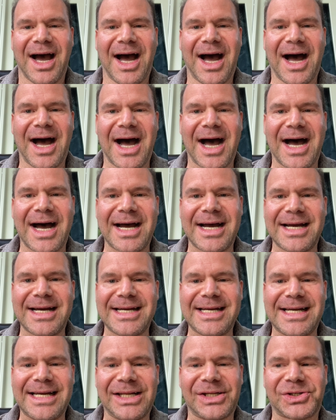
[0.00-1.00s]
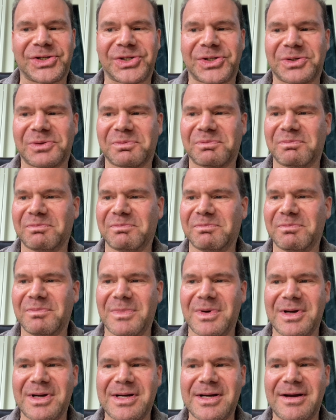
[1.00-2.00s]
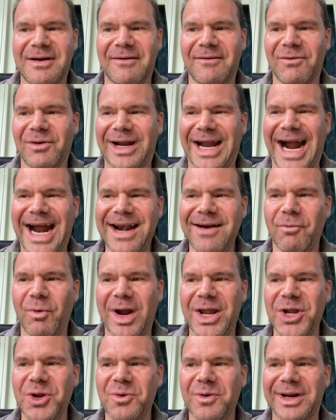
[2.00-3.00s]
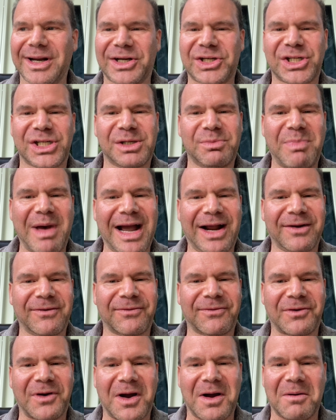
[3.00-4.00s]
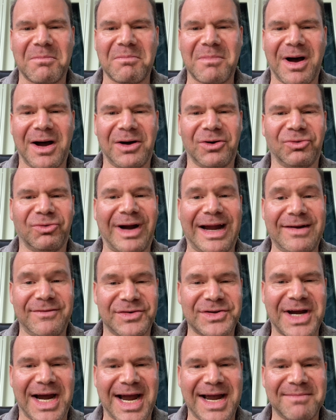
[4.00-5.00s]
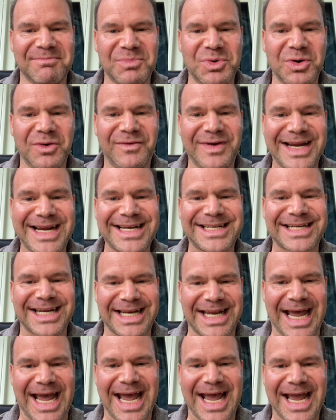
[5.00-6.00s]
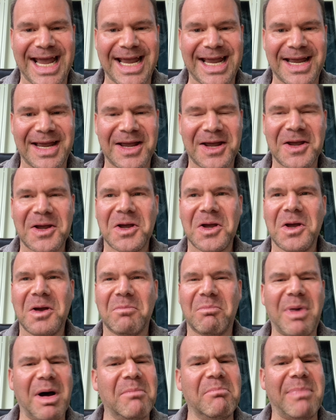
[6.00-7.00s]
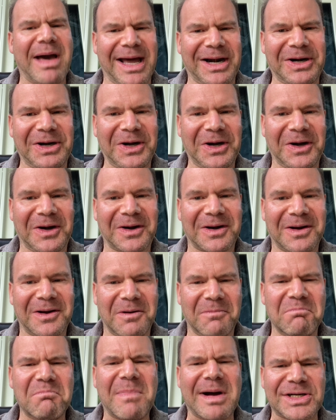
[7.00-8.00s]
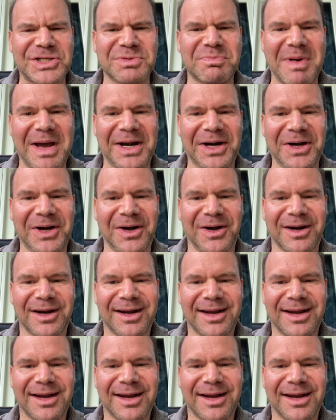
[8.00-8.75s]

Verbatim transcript: Uh, it's kind of what you would expect from a Lifetime movie today, but better, much better,